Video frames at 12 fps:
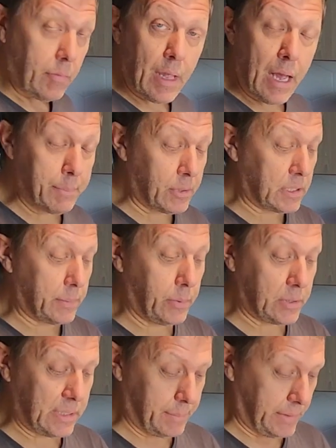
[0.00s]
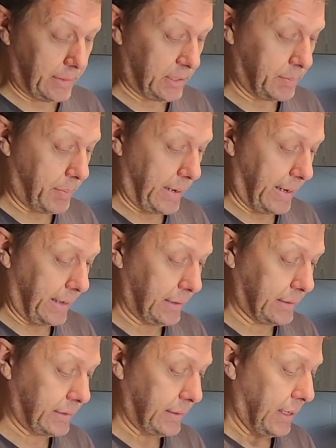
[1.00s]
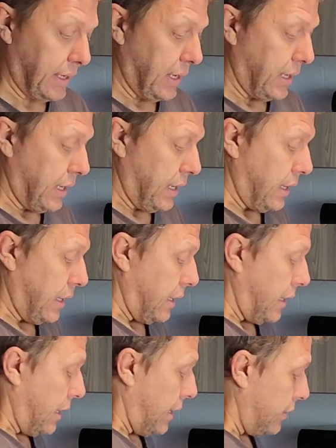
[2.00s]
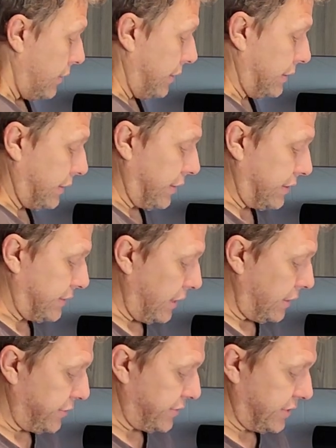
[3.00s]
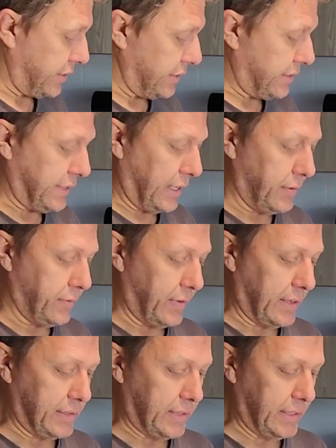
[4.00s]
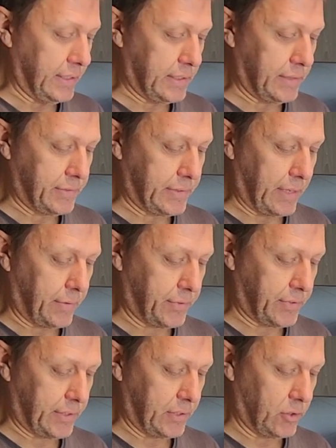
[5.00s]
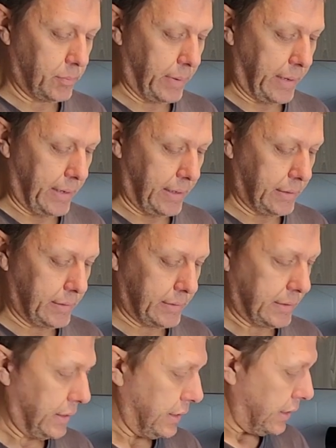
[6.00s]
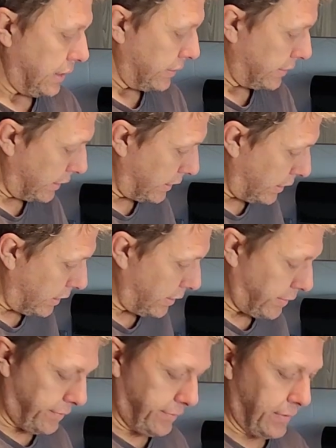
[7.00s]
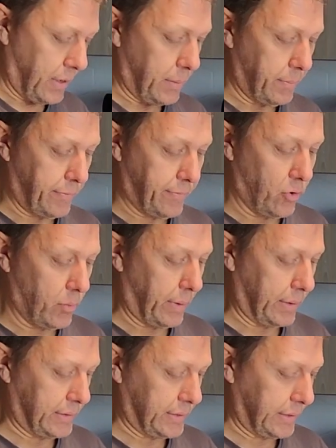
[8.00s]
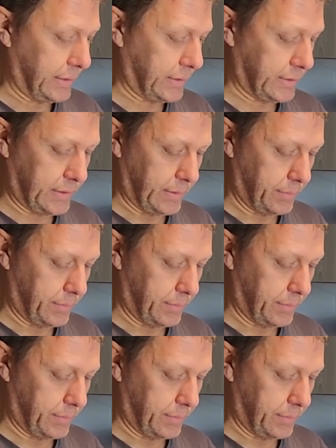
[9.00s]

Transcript: I'm just going to put some in these bags. These are the self-adhesive, self-seal bags that are 4x6.